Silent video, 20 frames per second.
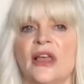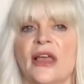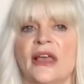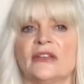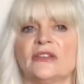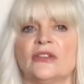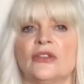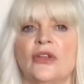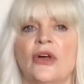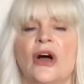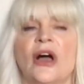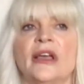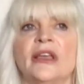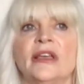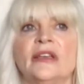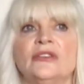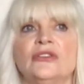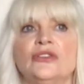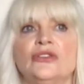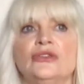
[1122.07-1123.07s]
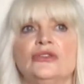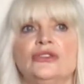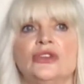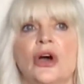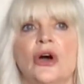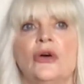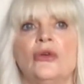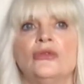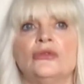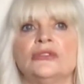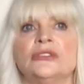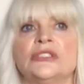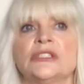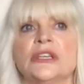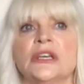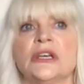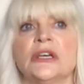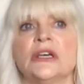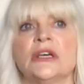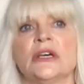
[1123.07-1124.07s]
as long as you don't
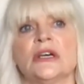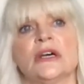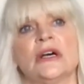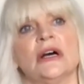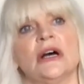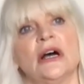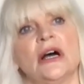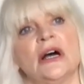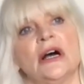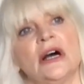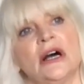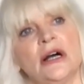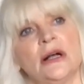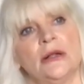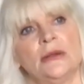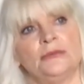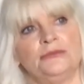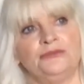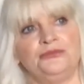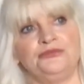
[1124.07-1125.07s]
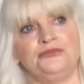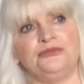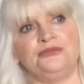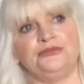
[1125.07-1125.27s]
um